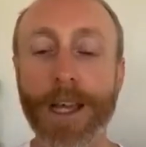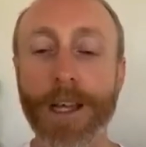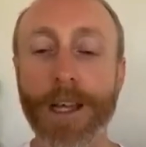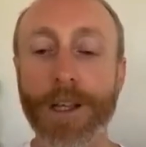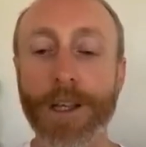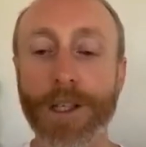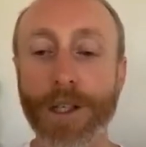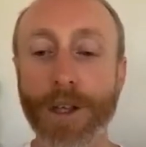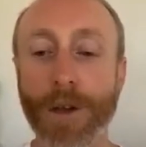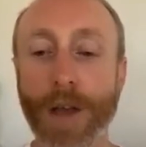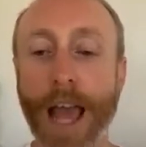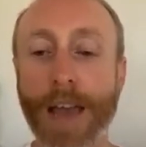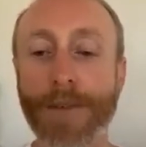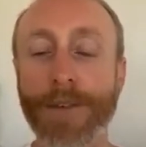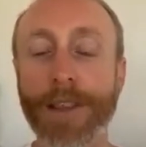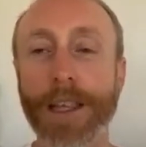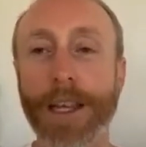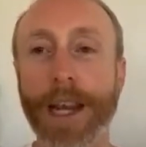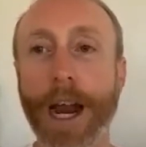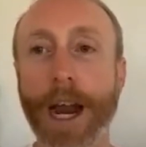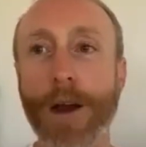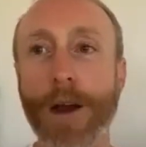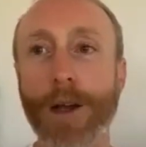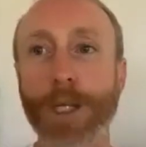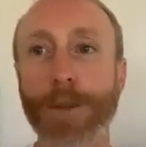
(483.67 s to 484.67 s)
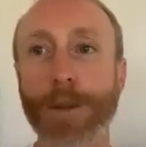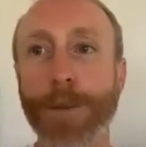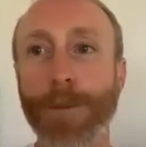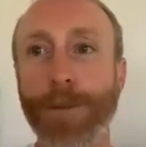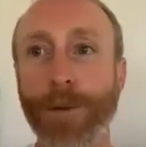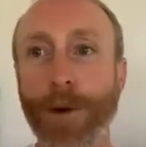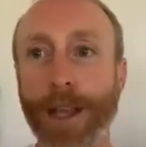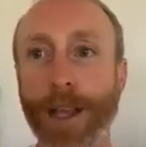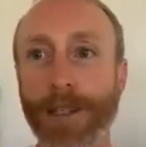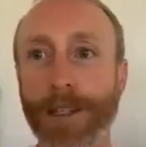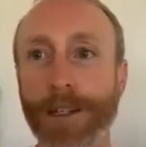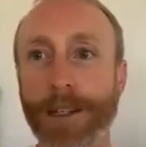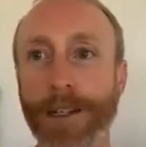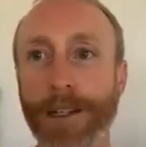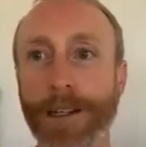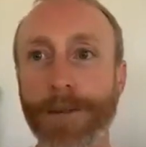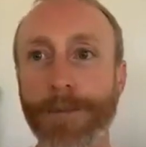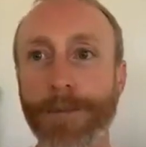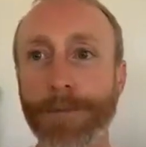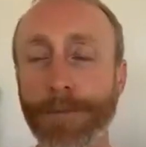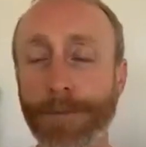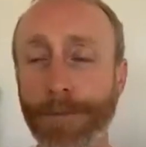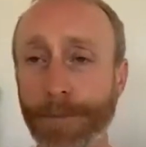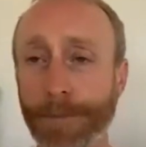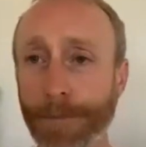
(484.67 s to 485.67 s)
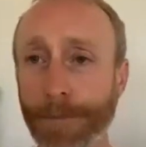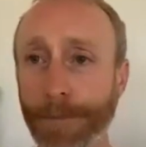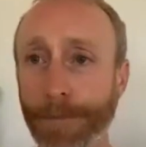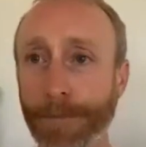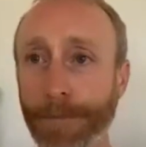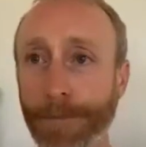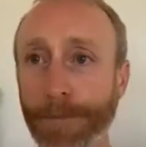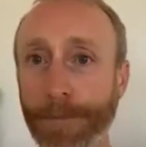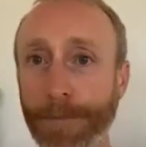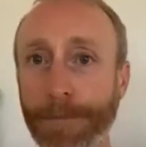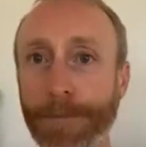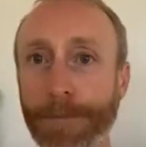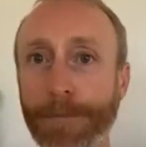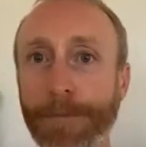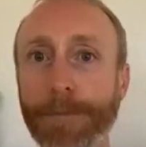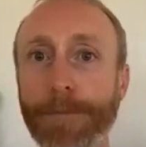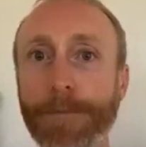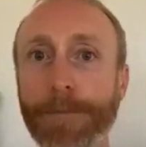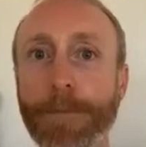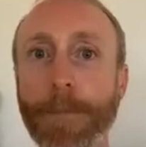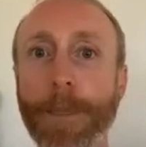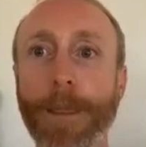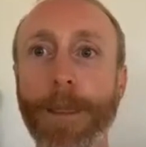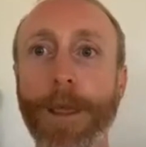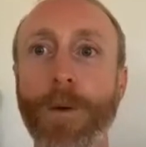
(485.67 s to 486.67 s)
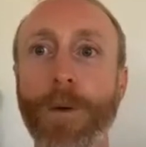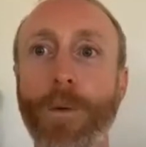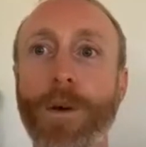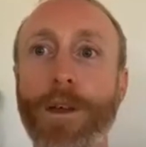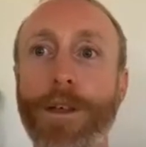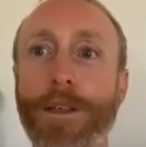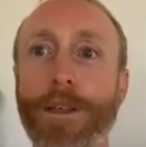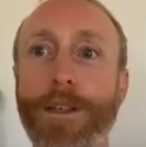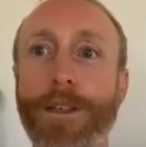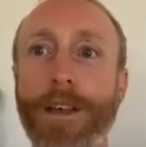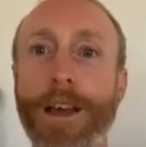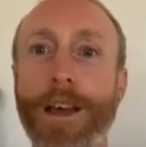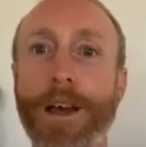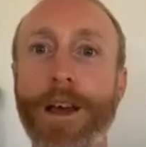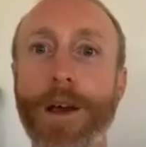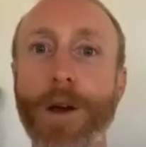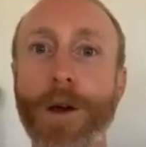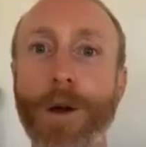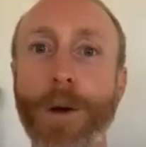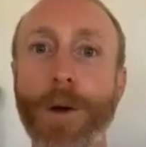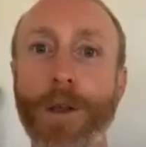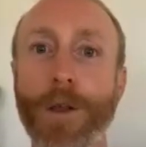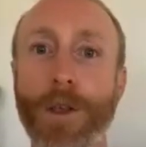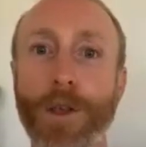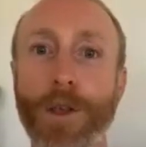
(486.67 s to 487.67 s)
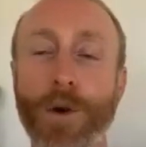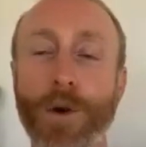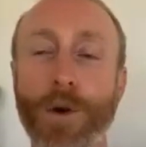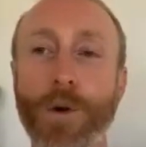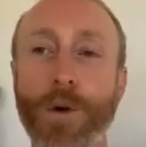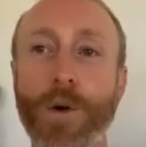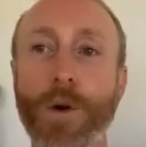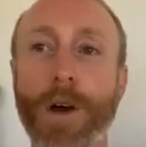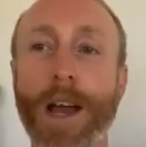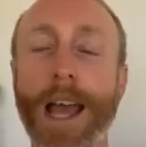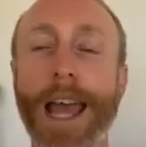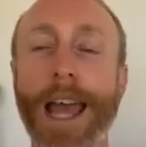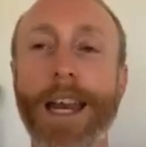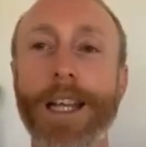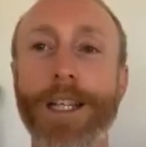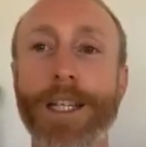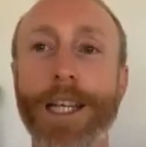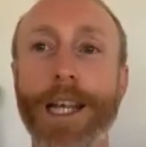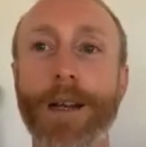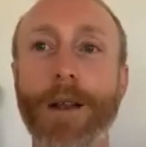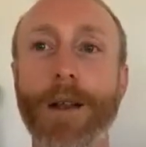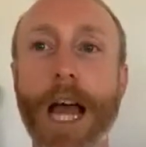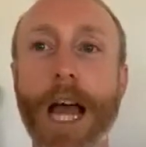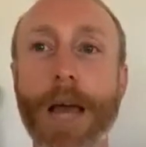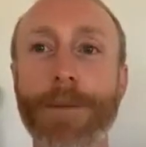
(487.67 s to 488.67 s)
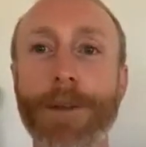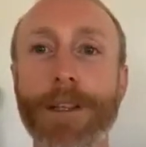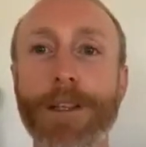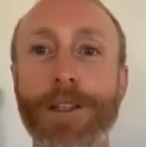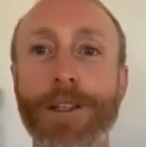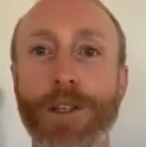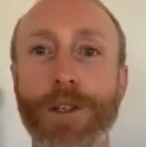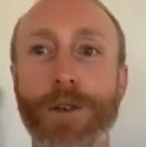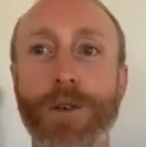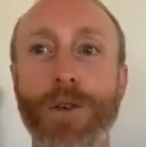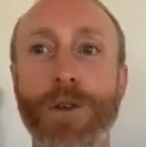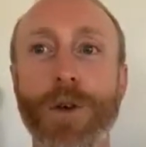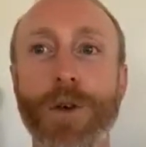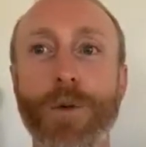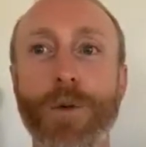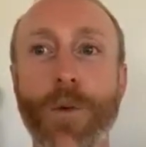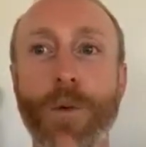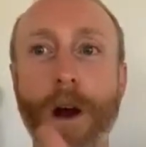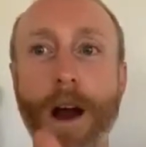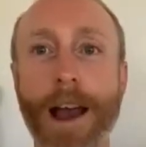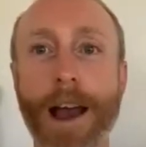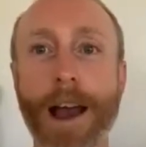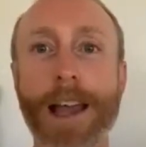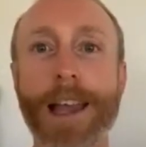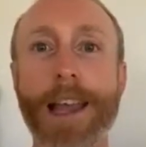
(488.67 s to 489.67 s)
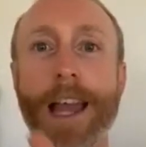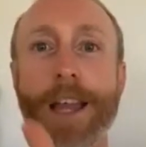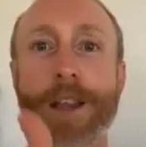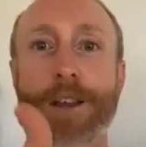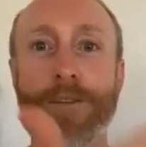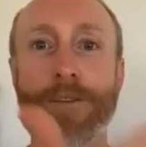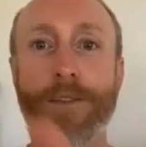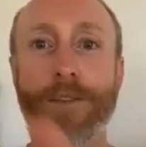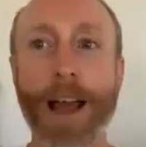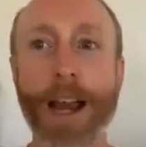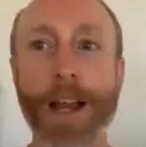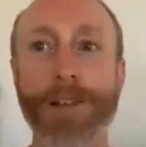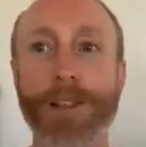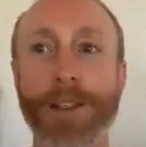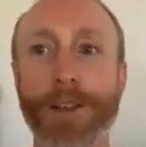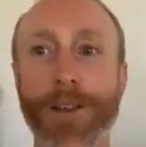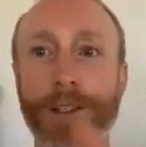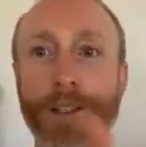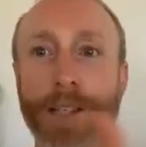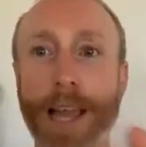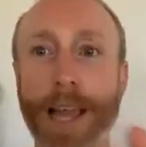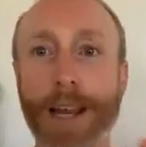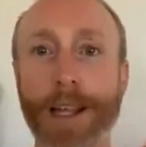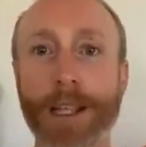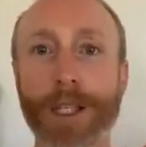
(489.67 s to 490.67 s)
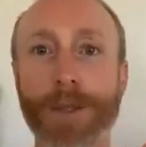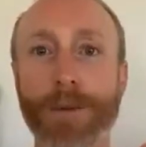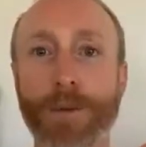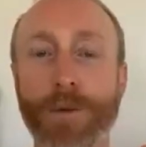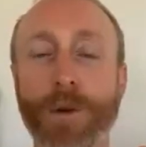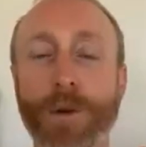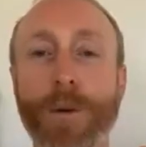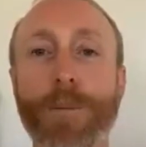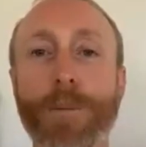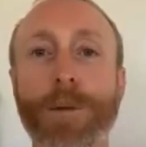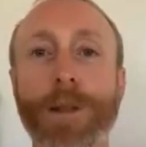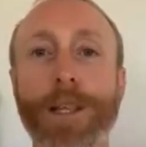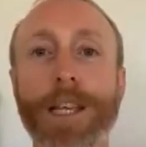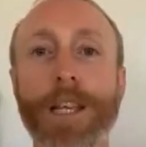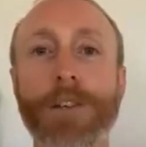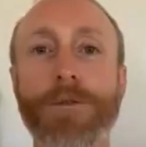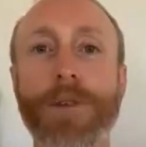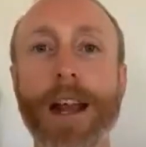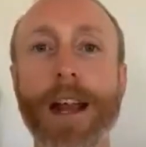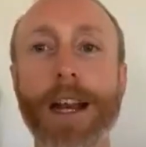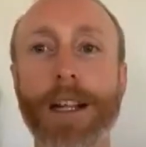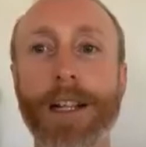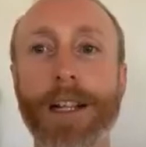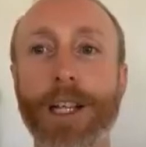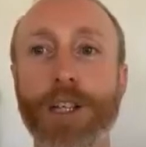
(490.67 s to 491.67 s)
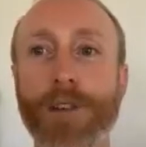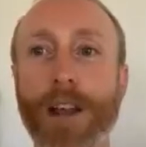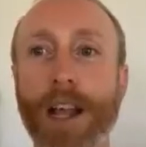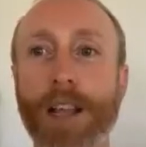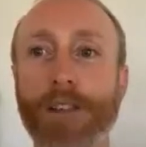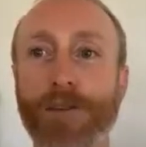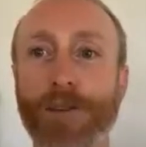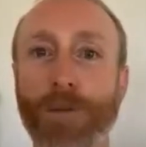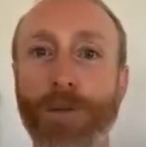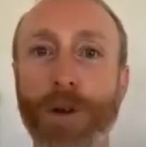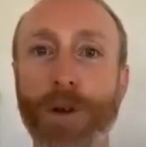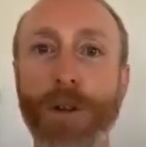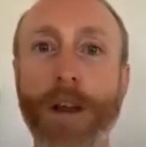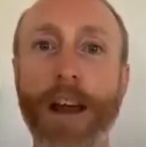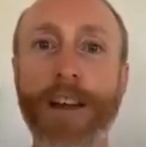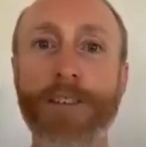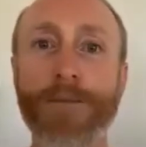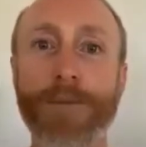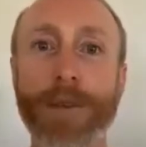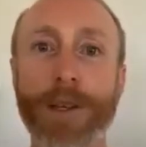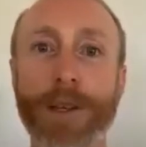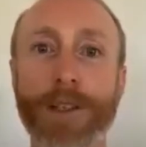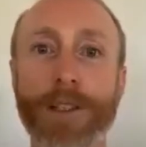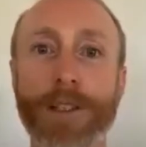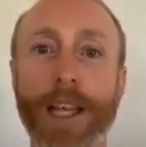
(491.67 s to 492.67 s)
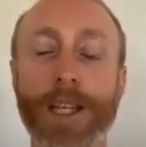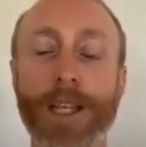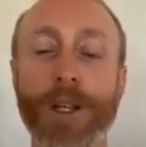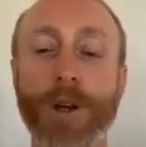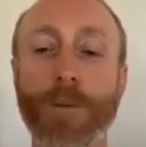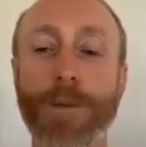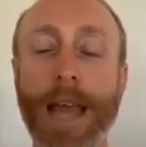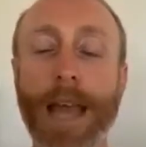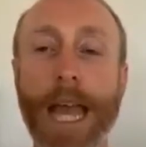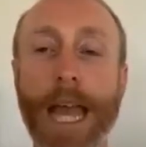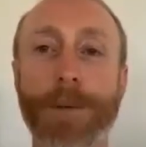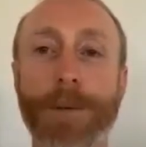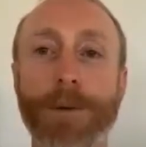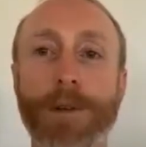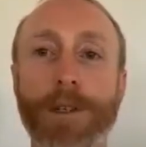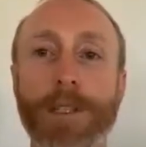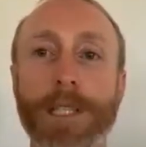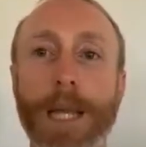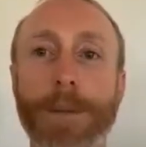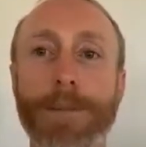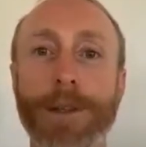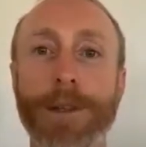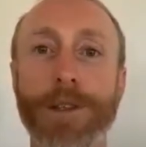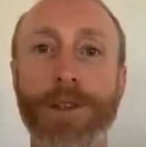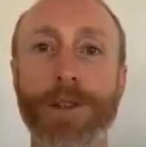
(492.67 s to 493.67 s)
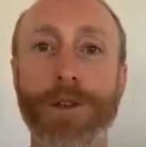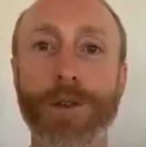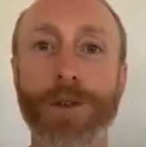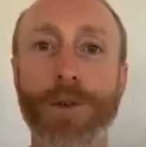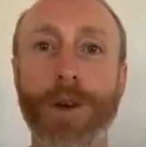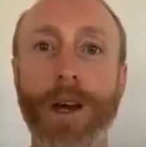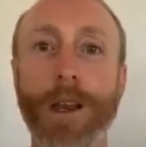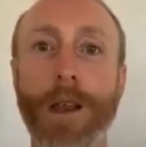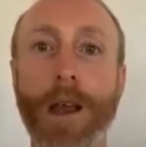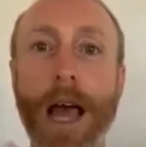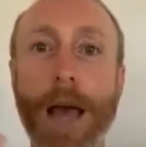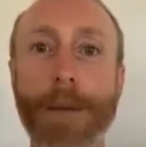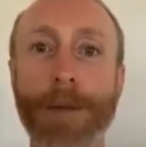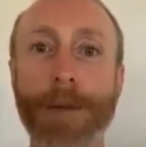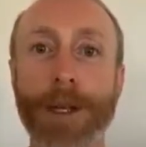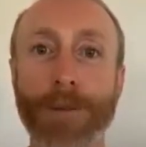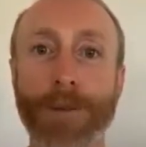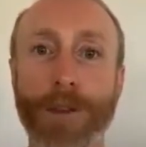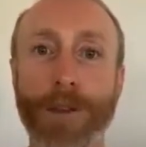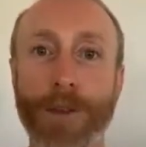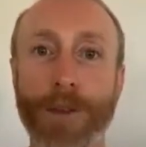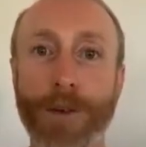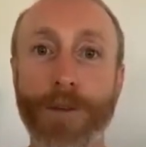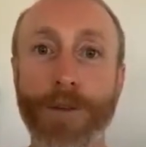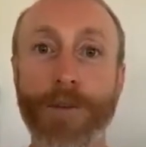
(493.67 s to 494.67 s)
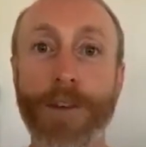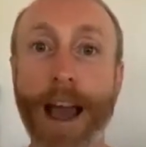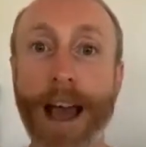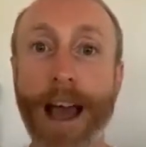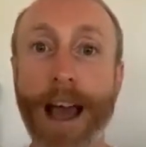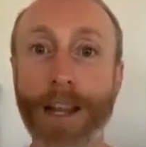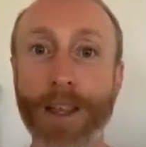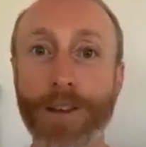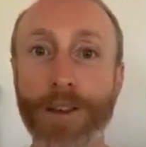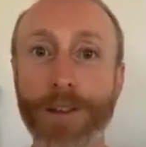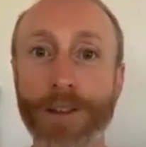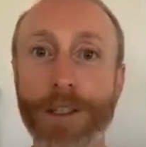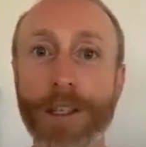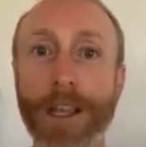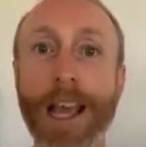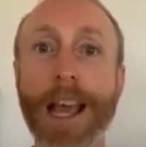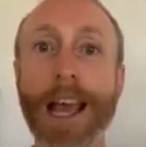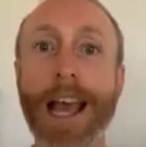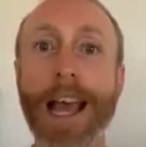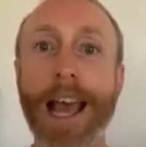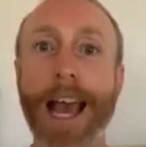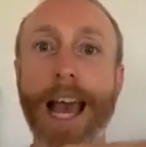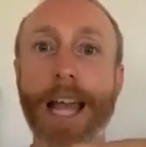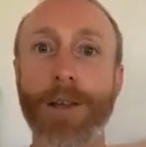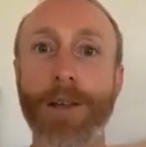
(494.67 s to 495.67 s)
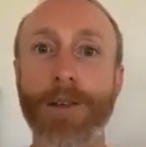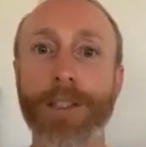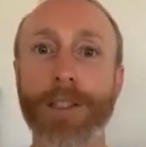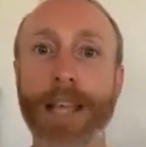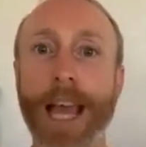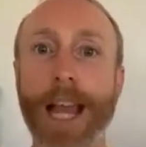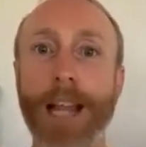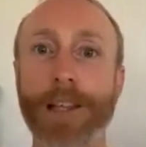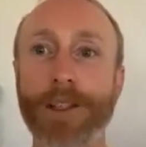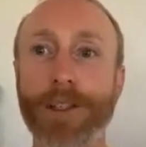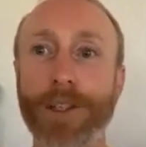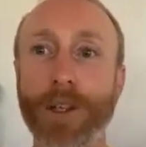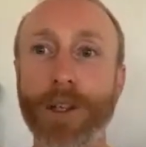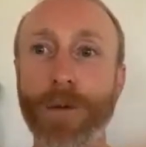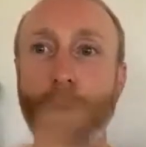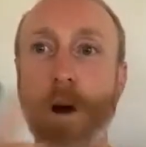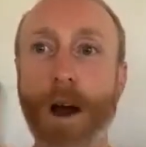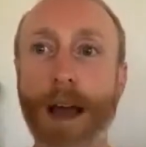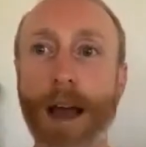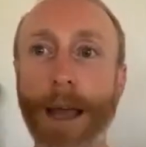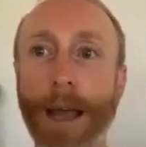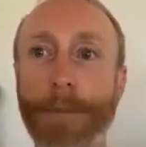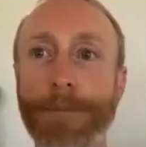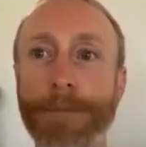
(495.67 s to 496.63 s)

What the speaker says: So having the courage to be present with your energy alignment to your why and your values and your standards will completely radically transform your life, because then you'll be able to step into alignment with your values and your standards and your why.